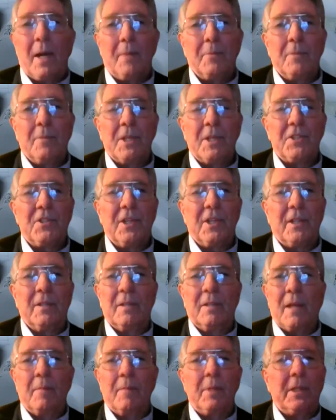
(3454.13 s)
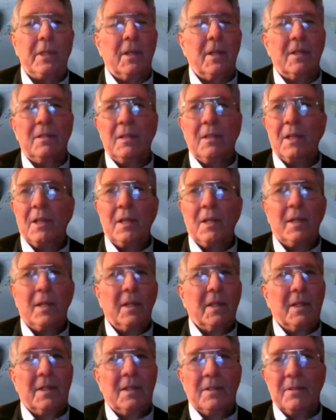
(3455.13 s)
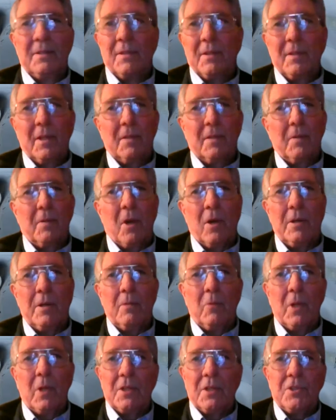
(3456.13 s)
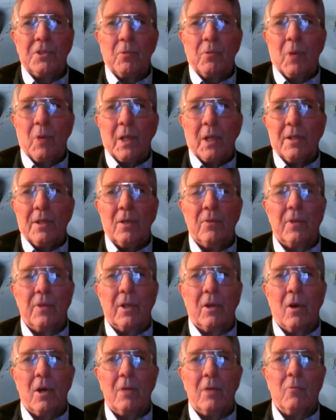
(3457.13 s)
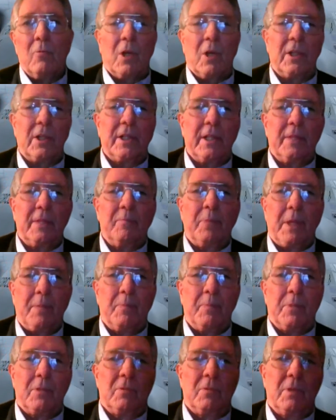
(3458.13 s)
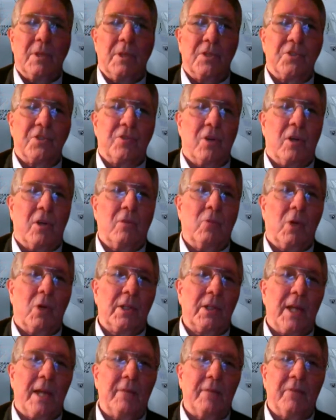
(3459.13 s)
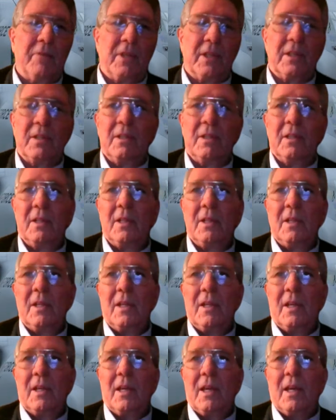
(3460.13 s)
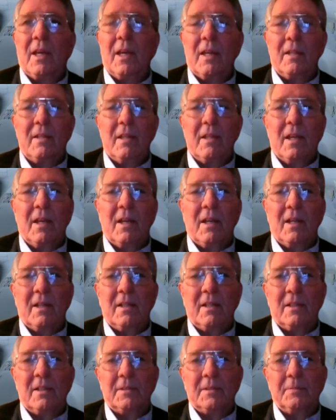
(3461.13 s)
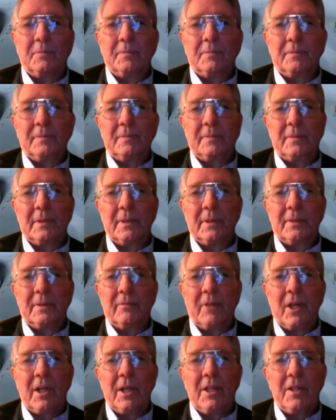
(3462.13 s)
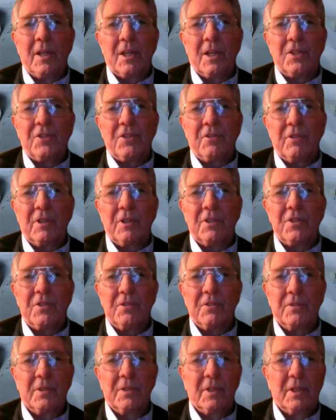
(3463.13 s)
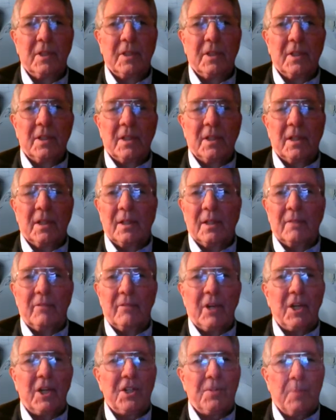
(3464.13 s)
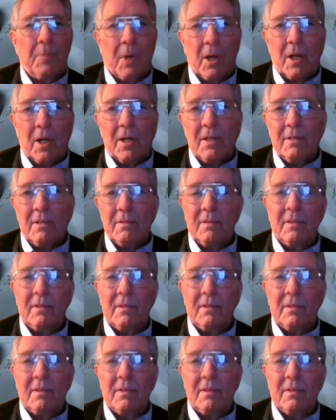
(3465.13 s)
optimistic. I mean, they're they're hard. Well, as you well know, they're hardworking people with a strong work ethic, and uh, uh, very industrious, uh, very smart.